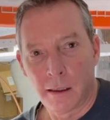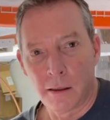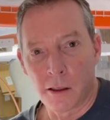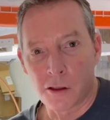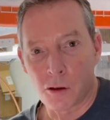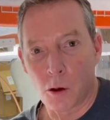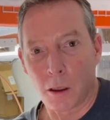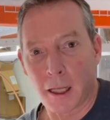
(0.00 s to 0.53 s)

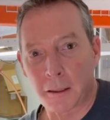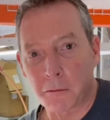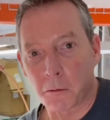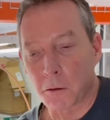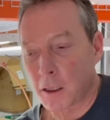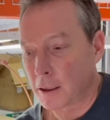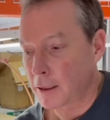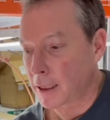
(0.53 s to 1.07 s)
So electrical
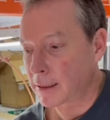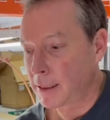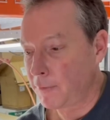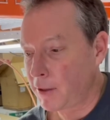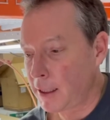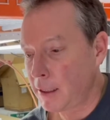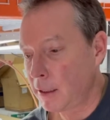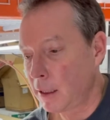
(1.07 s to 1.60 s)

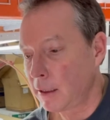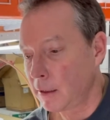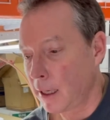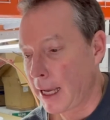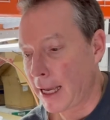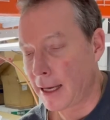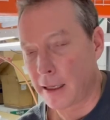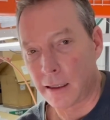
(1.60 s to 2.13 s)
conductivity
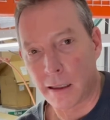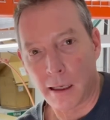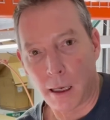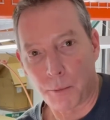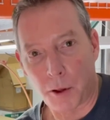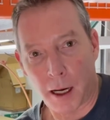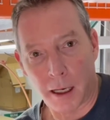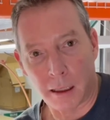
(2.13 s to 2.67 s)
and a
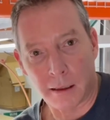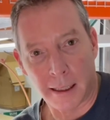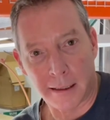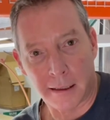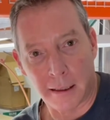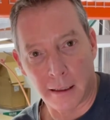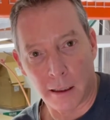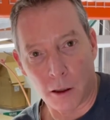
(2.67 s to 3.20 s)
product like
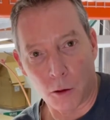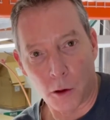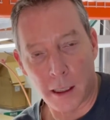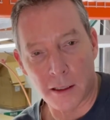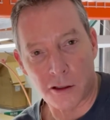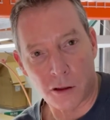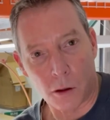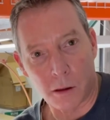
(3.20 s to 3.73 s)
the
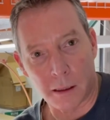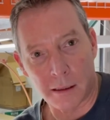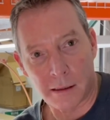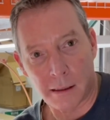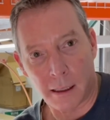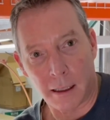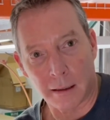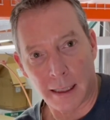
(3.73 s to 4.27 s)
Aroya Solus
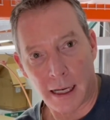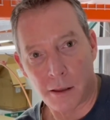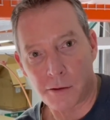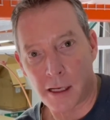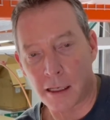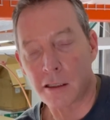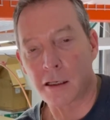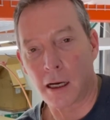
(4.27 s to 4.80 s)
allows
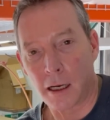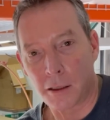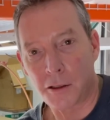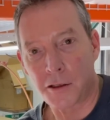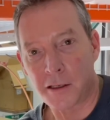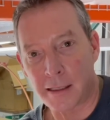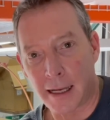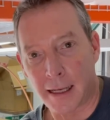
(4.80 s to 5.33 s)
us to
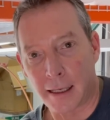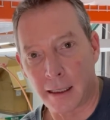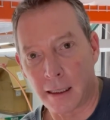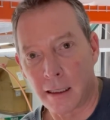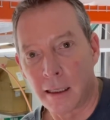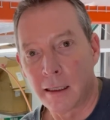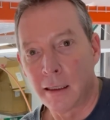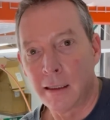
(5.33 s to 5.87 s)

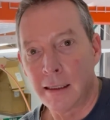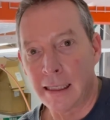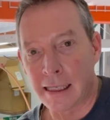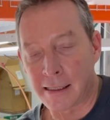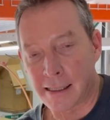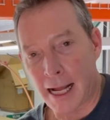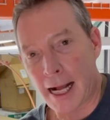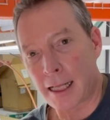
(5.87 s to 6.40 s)
understand
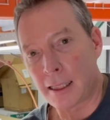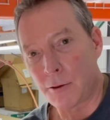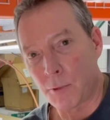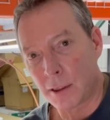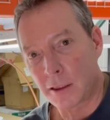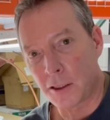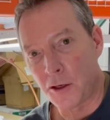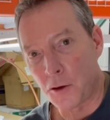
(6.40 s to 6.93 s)
exactly
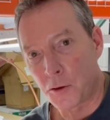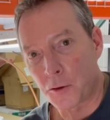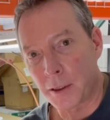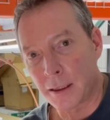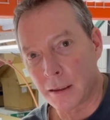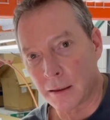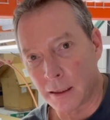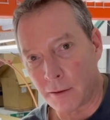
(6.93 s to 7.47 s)
what the
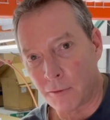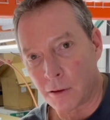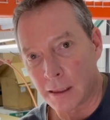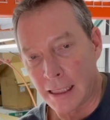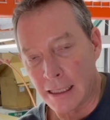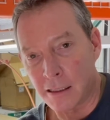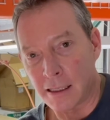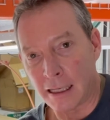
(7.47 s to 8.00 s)
nutrient level
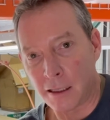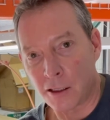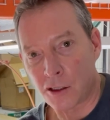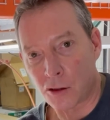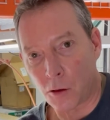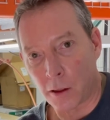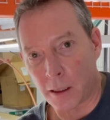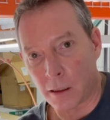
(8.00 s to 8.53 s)
is in the
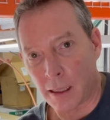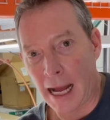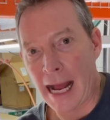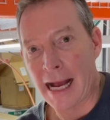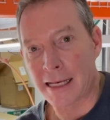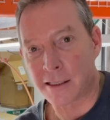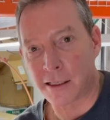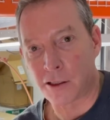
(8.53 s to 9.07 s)
soil
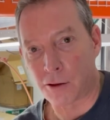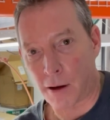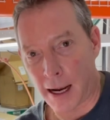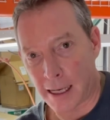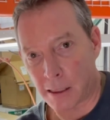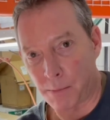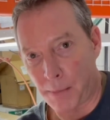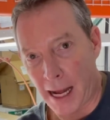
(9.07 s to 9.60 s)
as it
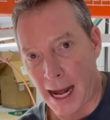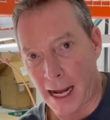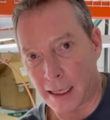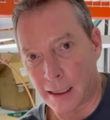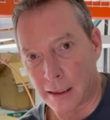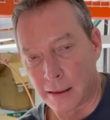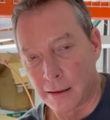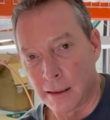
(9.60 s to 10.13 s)
dries
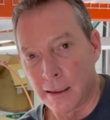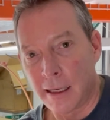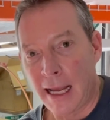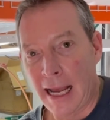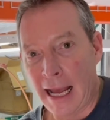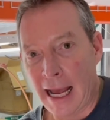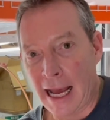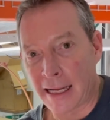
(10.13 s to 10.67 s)
back
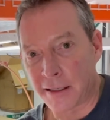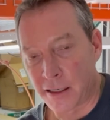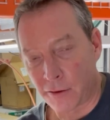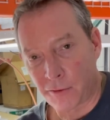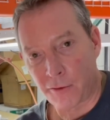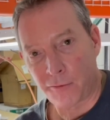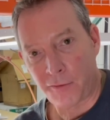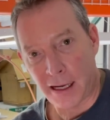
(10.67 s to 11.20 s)
at
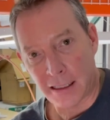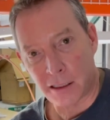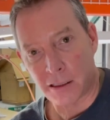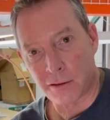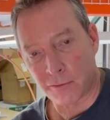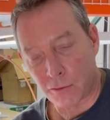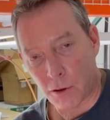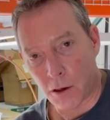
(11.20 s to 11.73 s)
different phases
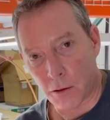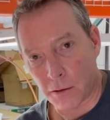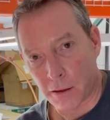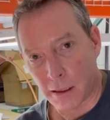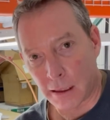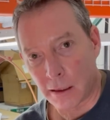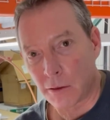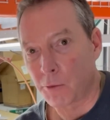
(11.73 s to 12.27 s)
of growth.
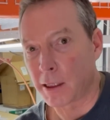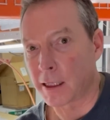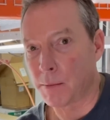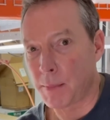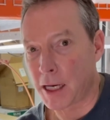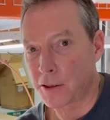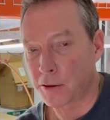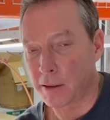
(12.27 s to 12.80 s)
We can
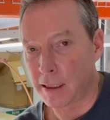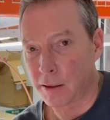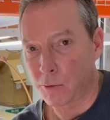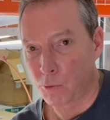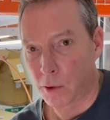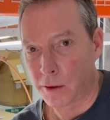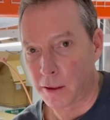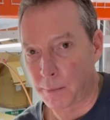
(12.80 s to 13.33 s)
measure it
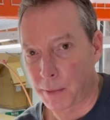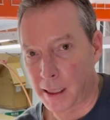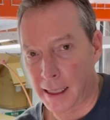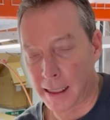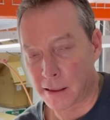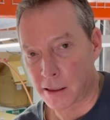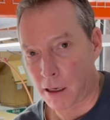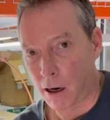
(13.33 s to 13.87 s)
when the
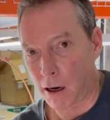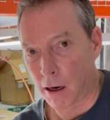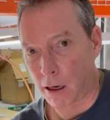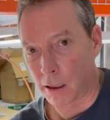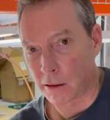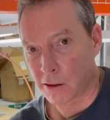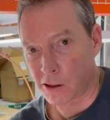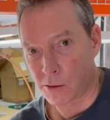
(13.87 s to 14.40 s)
plants
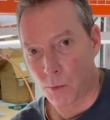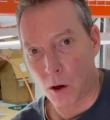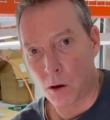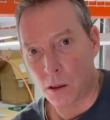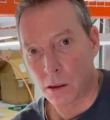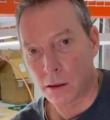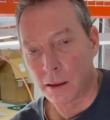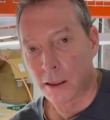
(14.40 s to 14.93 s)
are small,